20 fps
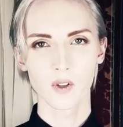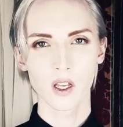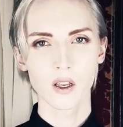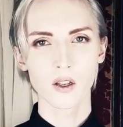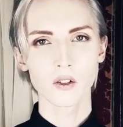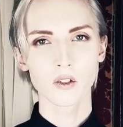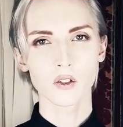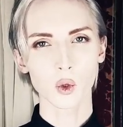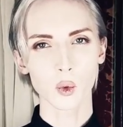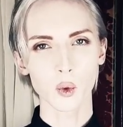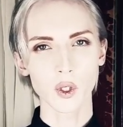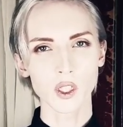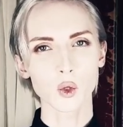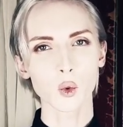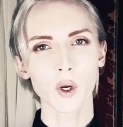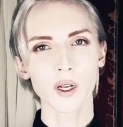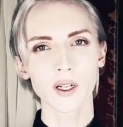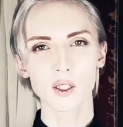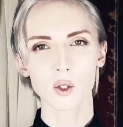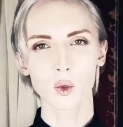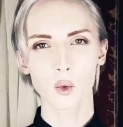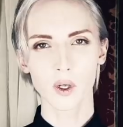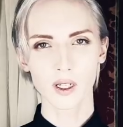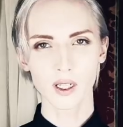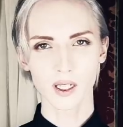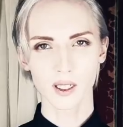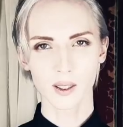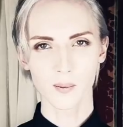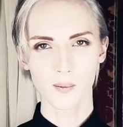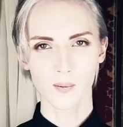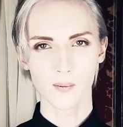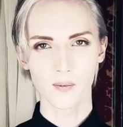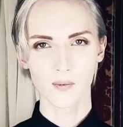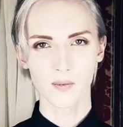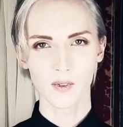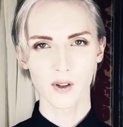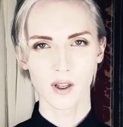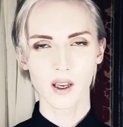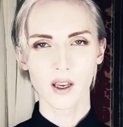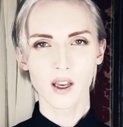So in 2020,
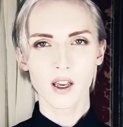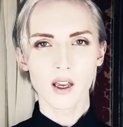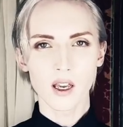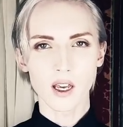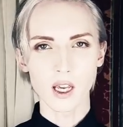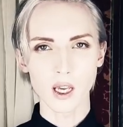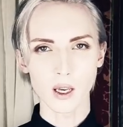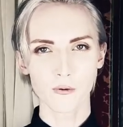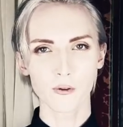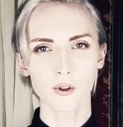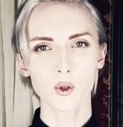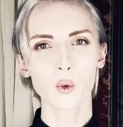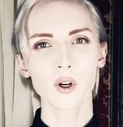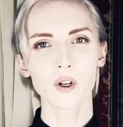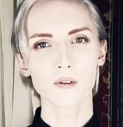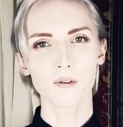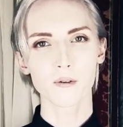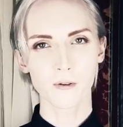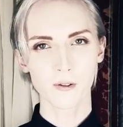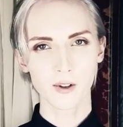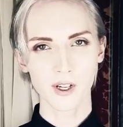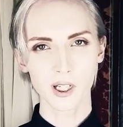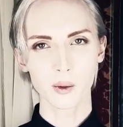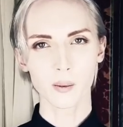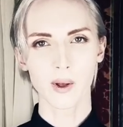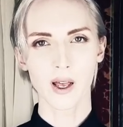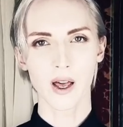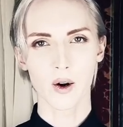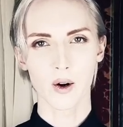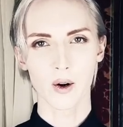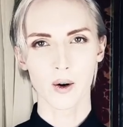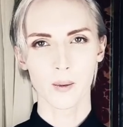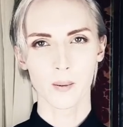if you want to feel better,